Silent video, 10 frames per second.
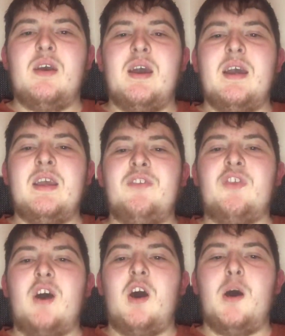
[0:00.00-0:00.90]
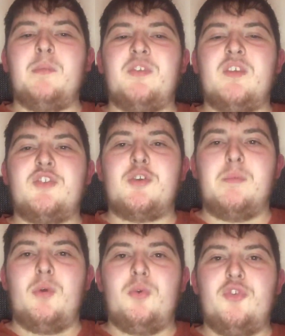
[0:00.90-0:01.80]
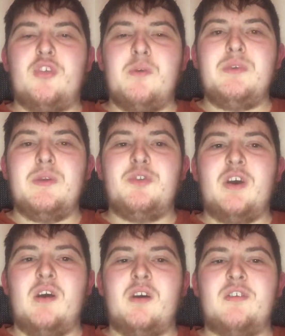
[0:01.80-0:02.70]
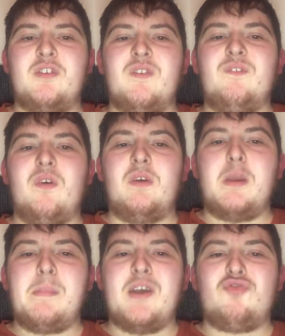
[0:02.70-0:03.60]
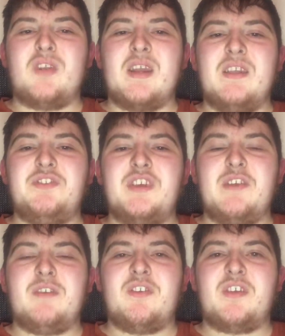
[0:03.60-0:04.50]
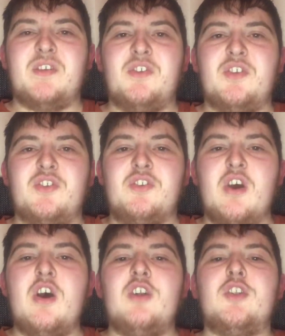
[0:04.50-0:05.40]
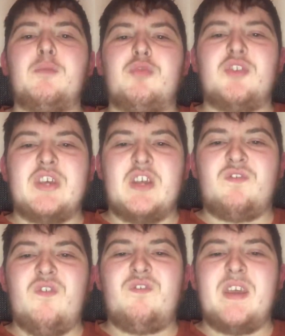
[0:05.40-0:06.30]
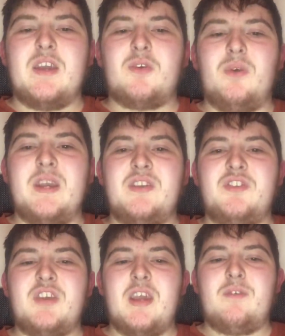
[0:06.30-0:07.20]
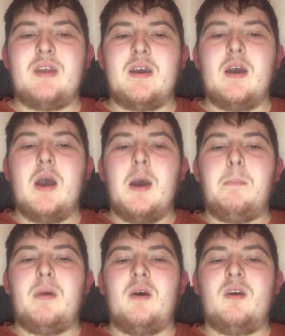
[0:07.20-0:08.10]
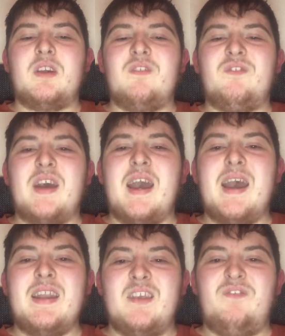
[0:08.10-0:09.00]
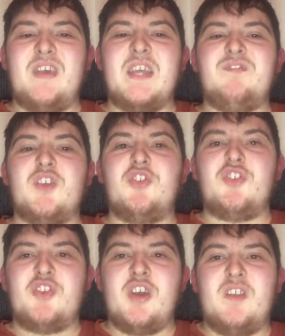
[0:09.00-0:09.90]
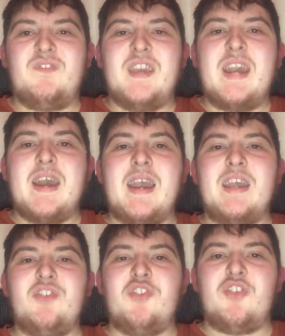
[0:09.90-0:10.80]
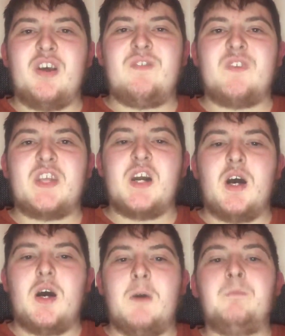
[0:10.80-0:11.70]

Its alarm system also utilised volumetric interior sensors to protect the vehicle interior by looking for anything that stirs the air inside the car.